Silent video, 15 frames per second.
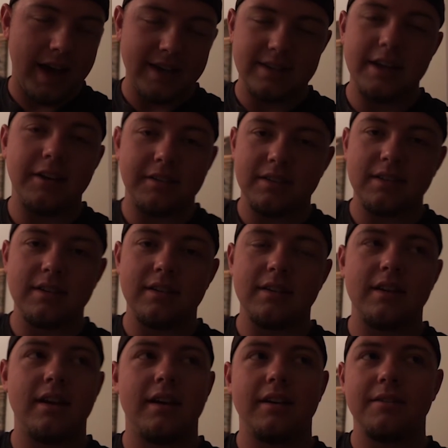
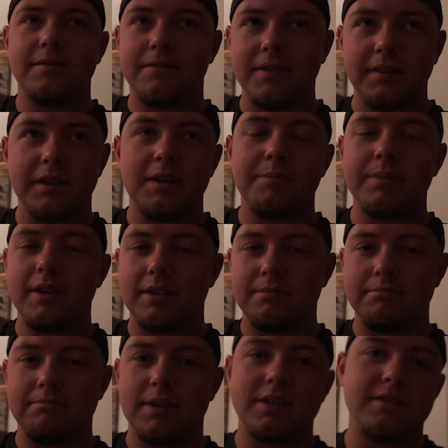healthy and fill up as
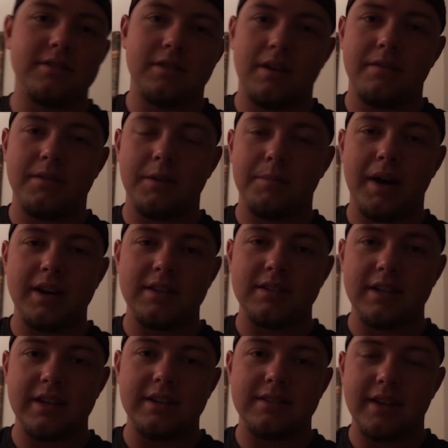much of your body's
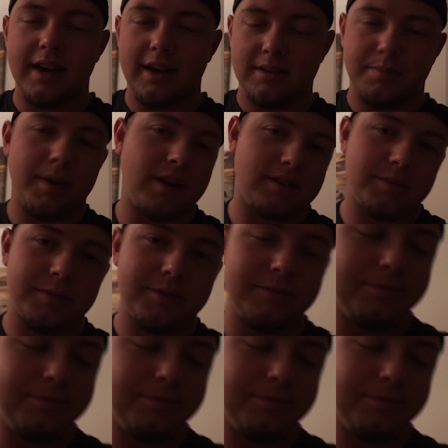needs as possible.